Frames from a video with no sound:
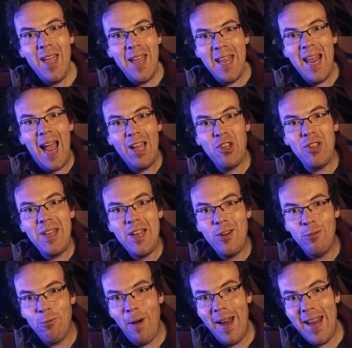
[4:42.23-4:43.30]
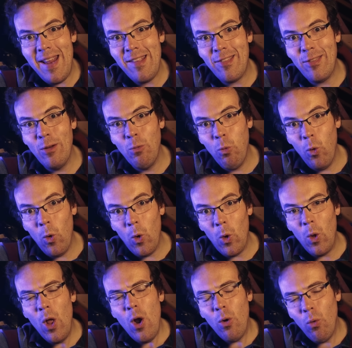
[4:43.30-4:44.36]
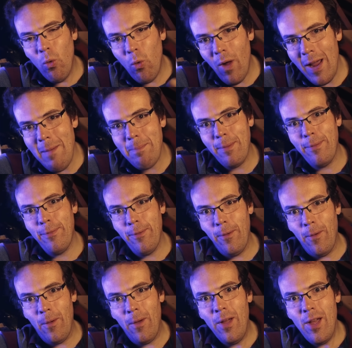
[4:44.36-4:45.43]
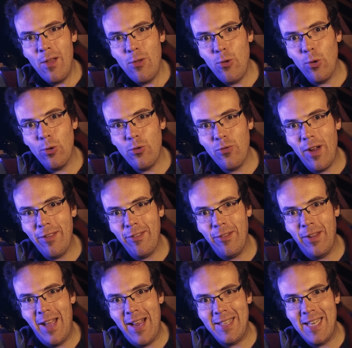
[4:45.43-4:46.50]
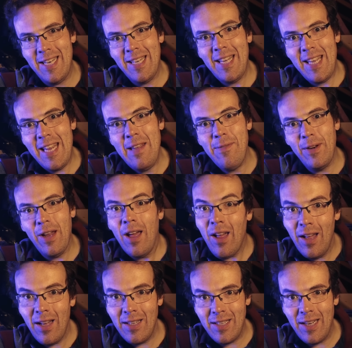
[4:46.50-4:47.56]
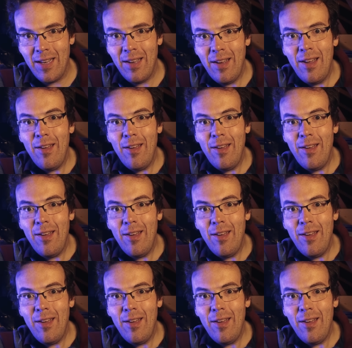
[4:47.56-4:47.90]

He actually grazed the wall right before George Russell hit it even harder.